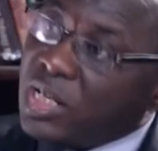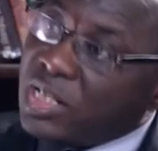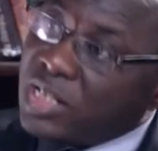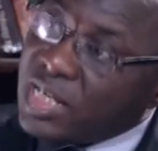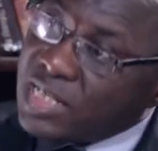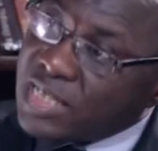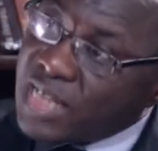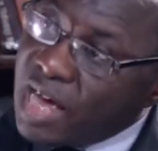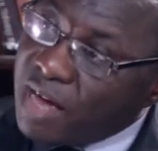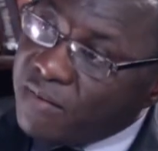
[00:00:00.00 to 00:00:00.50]

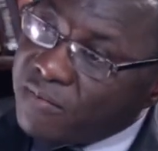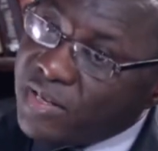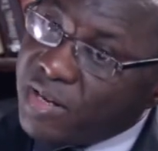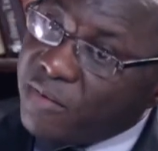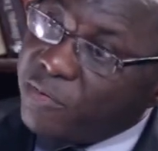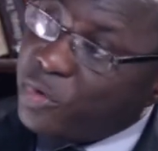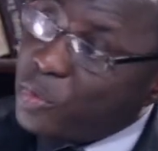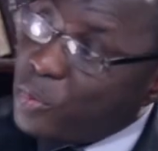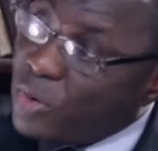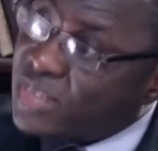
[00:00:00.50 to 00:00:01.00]
just as the
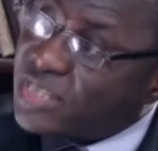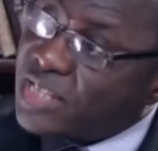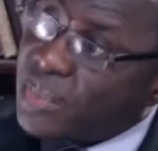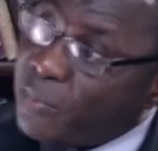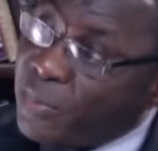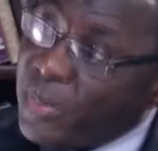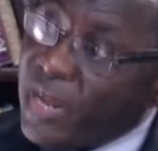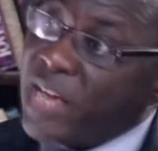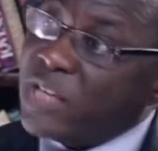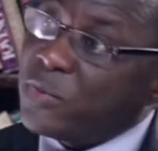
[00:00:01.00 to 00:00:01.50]
fuel
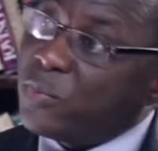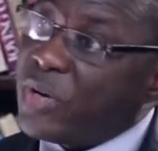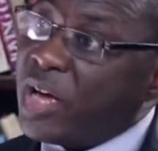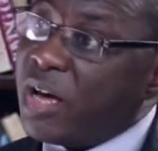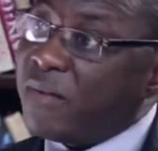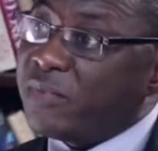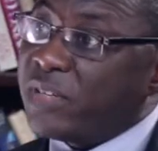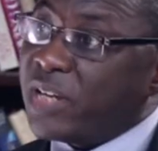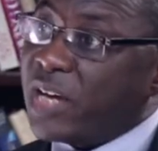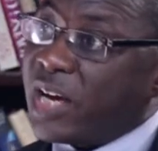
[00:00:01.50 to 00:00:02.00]
suppliers will
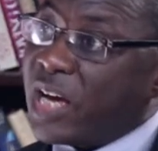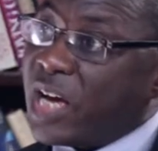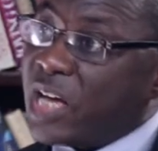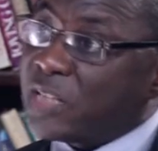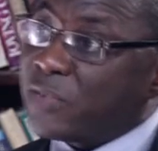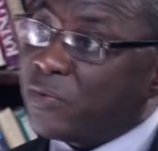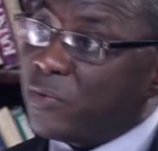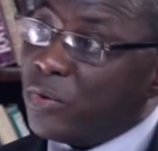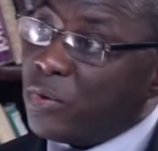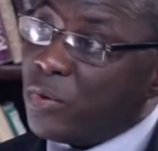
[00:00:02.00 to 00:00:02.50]
have their
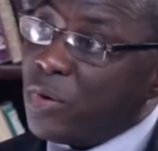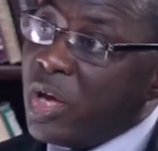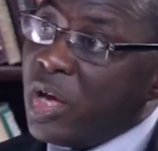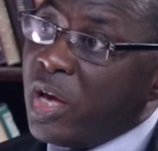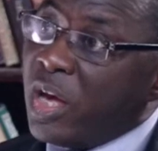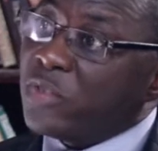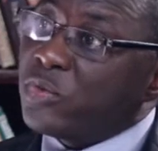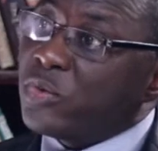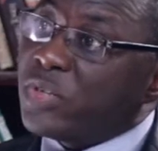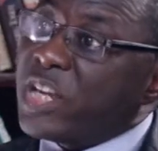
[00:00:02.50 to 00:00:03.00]
cash flow.
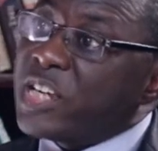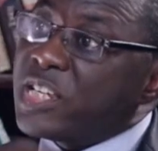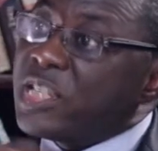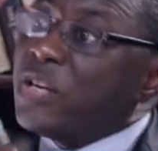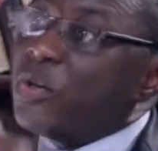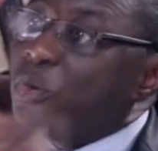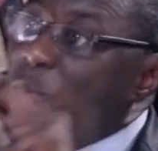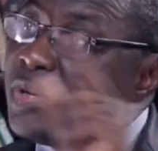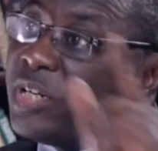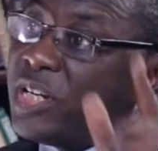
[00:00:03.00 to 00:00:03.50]
And so there's
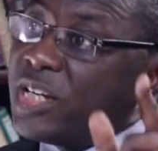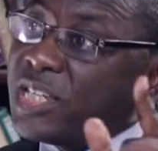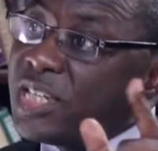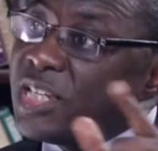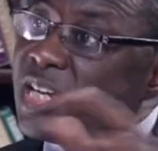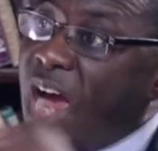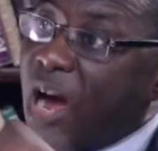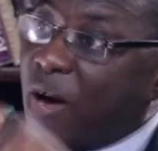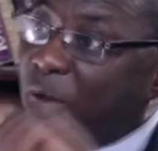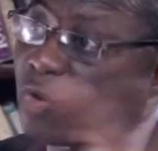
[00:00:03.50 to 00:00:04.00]

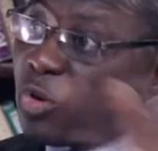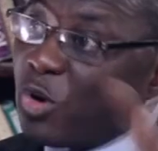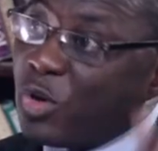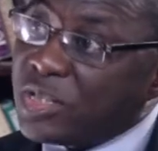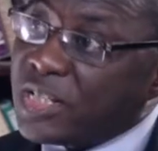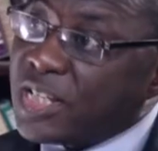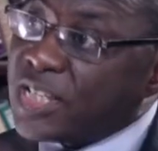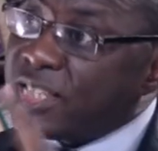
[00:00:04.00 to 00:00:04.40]
liquidity across the